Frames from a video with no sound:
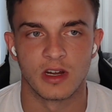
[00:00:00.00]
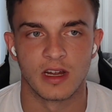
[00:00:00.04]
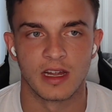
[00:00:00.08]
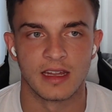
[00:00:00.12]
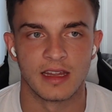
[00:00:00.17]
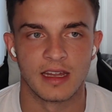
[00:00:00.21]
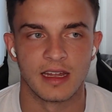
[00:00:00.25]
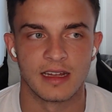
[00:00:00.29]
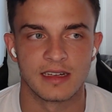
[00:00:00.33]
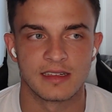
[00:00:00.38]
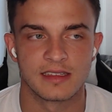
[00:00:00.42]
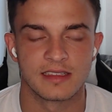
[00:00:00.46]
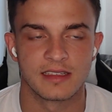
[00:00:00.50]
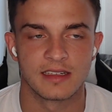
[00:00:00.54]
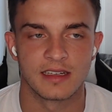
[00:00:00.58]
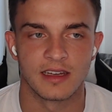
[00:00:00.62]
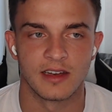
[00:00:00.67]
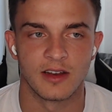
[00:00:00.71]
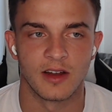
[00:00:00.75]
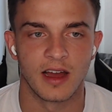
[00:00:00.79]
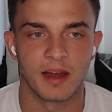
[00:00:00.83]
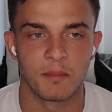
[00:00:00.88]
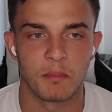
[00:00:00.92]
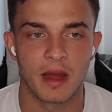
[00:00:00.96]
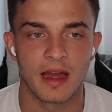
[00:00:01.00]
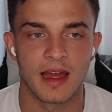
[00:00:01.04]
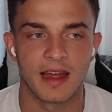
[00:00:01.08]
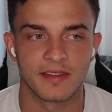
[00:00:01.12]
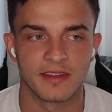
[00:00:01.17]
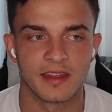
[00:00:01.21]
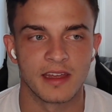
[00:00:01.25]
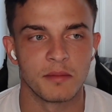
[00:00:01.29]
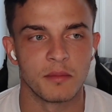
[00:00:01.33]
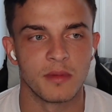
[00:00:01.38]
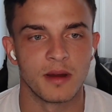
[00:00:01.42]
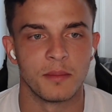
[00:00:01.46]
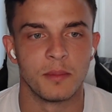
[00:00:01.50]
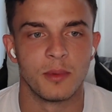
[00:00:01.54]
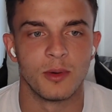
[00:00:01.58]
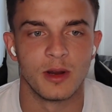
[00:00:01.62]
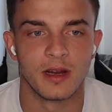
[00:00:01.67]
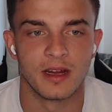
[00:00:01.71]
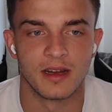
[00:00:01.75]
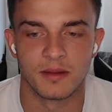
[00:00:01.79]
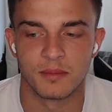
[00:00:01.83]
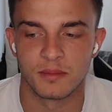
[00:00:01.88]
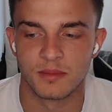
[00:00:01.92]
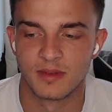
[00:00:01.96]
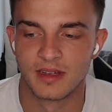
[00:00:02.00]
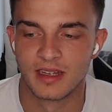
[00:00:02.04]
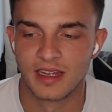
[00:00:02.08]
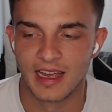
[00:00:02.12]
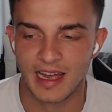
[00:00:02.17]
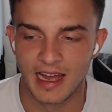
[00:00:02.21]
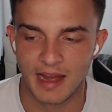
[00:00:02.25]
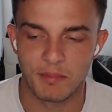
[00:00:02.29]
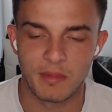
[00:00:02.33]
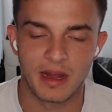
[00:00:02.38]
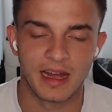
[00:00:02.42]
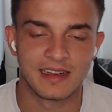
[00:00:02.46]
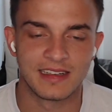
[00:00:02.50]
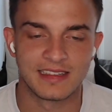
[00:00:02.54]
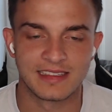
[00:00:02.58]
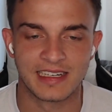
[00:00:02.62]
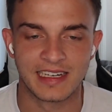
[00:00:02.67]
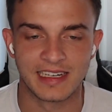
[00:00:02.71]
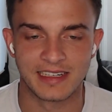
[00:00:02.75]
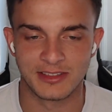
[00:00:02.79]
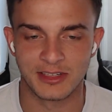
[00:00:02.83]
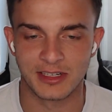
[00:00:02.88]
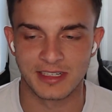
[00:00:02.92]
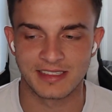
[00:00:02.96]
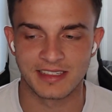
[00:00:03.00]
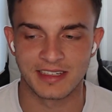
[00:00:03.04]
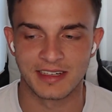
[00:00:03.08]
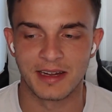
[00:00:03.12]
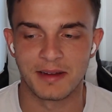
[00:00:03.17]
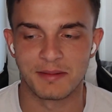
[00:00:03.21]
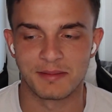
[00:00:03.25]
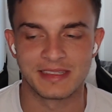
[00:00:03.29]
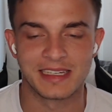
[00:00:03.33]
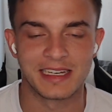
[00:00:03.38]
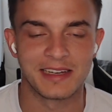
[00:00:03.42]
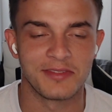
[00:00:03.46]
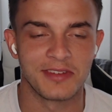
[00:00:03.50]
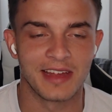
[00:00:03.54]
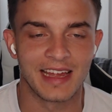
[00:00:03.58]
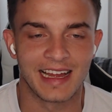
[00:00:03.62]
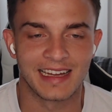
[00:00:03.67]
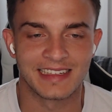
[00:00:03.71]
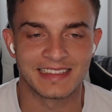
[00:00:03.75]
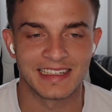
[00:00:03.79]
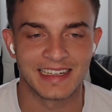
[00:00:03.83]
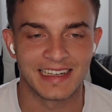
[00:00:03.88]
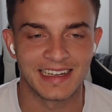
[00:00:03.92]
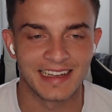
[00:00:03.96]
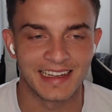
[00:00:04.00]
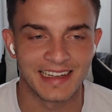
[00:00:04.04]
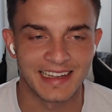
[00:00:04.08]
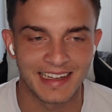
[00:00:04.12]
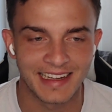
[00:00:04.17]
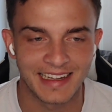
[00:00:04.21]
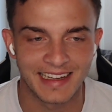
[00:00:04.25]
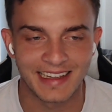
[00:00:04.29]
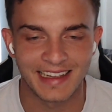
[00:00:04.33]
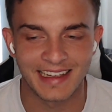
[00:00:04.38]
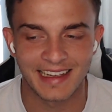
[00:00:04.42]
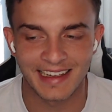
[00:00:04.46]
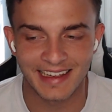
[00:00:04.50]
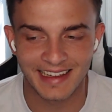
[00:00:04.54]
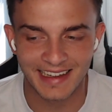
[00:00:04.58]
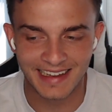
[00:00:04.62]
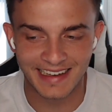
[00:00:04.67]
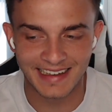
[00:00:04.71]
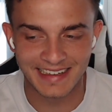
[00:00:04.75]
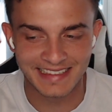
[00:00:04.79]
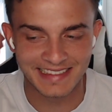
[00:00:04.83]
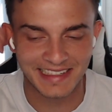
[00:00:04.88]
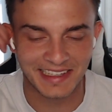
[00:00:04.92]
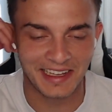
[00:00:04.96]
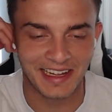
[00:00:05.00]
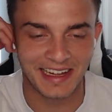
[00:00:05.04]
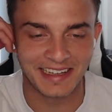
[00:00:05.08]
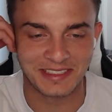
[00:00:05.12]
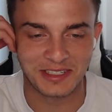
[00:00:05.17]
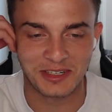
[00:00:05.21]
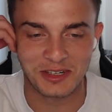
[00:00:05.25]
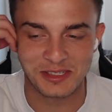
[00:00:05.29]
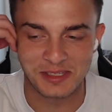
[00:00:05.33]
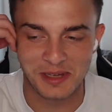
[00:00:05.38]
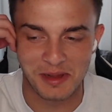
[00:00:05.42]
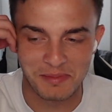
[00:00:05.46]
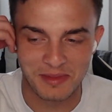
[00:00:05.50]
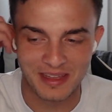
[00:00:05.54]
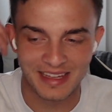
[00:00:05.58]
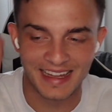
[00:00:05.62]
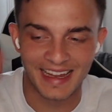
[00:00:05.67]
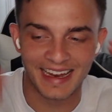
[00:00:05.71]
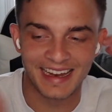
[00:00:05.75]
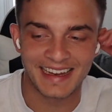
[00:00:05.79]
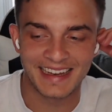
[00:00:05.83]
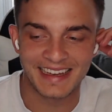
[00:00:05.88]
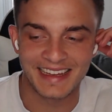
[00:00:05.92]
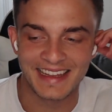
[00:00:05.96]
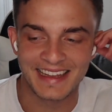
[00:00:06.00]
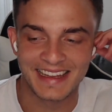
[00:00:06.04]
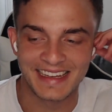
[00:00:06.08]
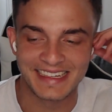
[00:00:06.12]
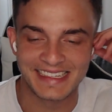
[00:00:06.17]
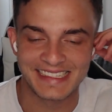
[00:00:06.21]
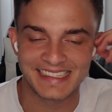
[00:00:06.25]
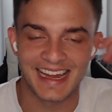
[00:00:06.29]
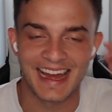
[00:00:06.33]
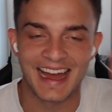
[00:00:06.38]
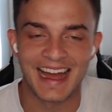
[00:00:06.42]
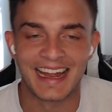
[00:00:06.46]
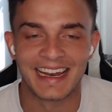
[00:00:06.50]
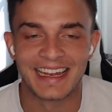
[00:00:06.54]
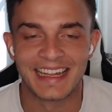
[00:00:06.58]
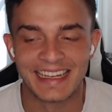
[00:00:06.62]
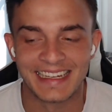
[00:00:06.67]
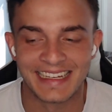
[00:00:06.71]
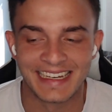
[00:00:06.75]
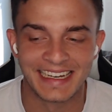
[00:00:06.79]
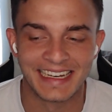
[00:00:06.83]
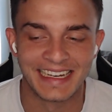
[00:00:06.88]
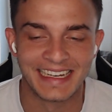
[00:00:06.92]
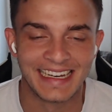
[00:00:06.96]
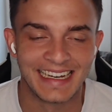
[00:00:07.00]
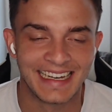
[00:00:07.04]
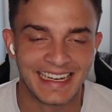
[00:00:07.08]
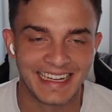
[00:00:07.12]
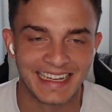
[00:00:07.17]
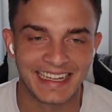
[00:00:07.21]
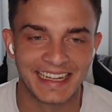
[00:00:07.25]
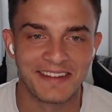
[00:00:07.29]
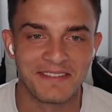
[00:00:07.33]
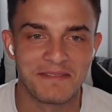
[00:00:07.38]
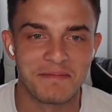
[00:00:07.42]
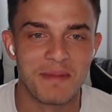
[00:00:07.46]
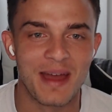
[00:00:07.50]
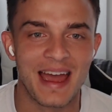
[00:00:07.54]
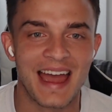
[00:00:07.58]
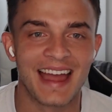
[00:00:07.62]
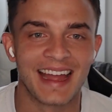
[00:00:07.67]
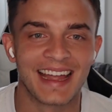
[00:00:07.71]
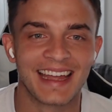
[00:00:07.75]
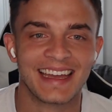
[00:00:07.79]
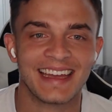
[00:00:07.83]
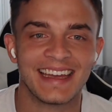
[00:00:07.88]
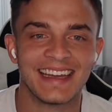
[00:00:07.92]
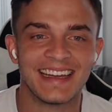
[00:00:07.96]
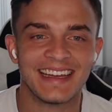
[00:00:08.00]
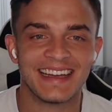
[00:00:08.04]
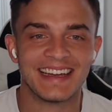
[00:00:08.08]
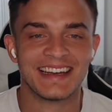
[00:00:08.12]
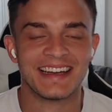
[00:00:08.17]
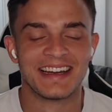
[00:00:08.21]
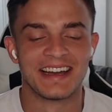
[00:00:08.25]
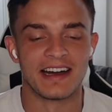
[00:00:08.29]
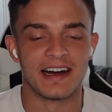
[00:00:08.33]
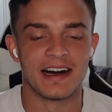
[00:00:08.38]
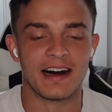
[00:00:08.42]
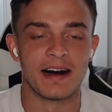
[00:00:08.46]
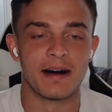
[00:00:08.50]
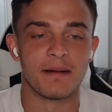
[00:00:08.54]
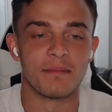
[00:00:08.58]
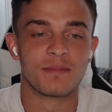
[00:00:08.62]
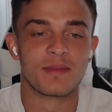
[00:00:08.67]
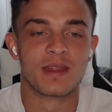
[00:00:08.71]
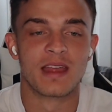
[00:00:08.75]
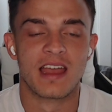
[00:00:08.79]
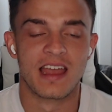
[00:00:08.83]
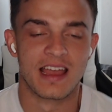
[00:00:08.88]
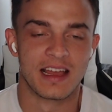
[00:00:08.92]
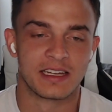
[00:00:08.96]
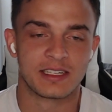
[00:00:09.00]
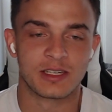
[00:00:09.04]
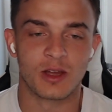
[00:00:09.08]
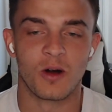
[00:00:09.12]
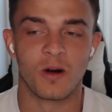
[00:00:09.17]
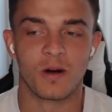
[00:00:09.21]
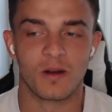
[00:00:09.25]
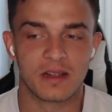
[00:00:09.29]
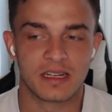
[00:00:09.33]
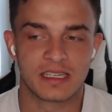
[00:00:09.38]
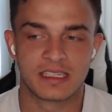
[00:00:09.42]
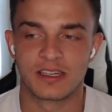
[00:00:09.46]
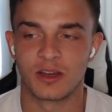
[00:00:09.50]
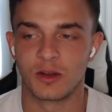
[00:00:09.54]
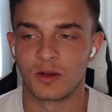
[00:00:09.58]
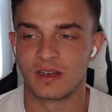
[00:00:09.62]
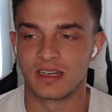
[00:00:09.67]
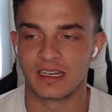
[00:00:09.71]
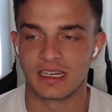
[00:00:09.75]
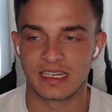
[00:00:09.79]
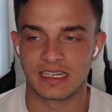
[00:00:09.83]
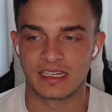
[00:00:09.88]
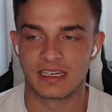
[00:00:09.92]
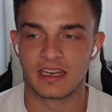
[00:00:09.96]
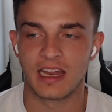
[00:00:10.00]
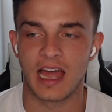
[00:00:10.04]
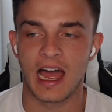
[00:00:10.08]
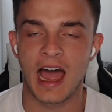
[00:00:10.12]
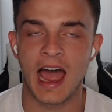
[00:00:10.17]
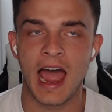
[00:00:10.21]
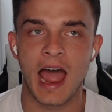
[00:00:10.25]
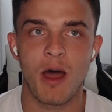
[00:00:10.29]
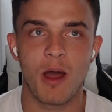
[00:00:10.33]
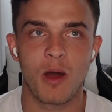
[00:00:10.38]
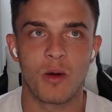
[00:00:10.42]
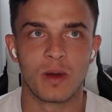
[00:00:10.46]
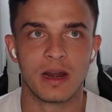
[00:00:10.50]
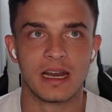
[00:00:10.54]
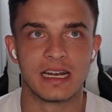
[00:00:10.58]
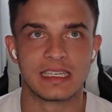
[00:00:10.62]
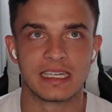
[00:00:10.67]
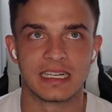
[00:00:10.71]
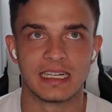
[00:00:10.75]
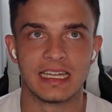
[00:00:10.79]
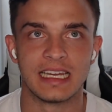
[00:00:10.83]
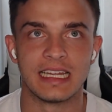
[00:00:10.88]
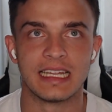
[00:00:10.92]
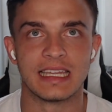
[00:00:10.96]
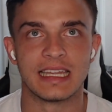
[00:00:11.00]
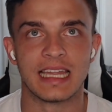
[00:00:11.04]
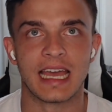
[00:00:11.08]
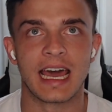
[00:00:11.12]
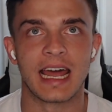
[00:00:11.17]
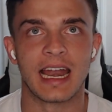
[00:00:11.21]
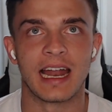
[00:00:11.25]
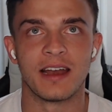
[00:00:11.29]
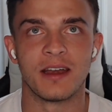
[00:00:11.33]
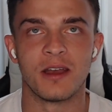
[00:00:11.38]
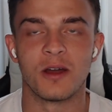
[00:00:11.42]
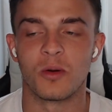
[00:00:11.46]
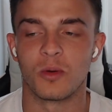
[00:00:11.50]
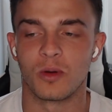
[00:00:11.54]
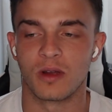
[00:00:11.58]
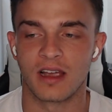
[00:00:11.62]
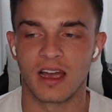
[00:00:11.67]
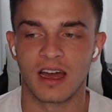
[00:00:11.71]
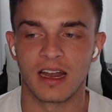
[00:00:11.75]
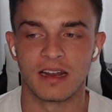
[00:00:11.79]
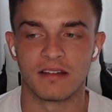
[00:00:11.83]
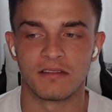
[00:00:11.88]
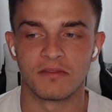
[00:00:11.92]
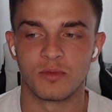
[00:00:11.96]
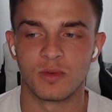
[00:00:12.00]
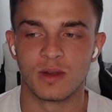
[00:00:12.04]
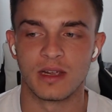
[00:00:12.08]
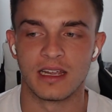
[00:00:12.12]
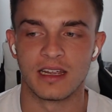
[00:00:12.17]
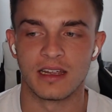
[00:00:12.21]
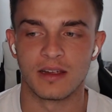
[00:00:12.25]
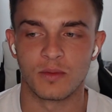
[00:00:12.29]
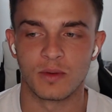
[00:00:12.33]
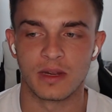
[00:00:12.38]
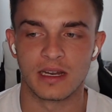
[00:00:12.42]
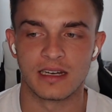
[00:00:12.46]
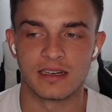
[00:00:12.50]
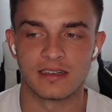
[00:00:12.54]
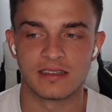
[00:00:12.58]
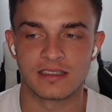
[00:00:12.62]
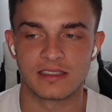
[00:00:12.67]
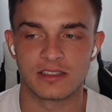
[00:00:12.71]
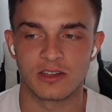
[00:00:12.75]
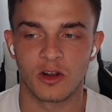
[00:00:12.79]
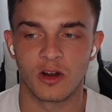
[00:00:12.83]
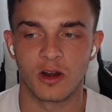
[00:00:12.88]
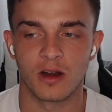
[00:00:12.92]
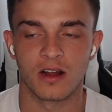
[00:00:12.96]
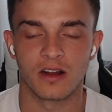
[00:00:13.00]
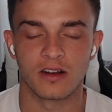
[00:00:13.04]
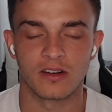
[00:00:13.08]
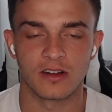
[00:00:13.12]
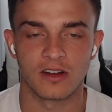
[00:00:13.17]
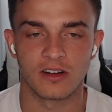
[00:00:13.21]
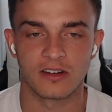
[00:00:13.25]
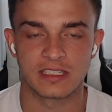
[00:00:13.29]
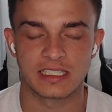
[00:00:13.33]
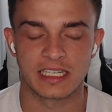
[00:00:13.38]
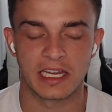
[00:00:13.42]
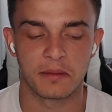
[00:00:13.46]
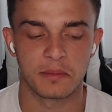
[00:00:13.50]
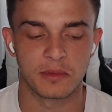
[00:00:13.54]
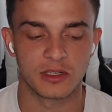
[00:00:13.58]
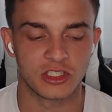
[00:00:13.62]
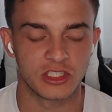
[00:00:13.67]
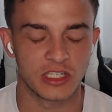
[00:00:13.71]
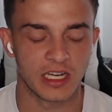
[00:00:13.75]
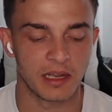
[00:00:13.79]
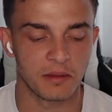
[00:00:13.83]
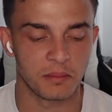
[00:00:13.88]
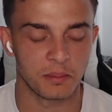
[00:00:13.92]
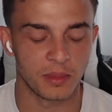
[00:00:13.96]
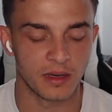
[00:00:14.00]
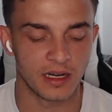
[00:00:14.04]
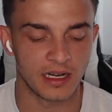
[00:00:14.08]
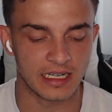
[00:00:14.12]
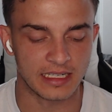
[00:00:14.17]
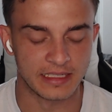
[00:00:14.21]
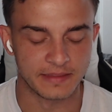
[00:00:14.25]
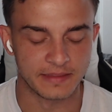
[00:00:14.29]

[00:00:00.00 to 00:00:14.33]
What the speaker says: And that's, I might have to hit my boy up. I might just hit Justin up, see if he has any in his closet or something that he signed and he didn't give back. So how I wanted to lead in that, I know we didn't start our segments yet, but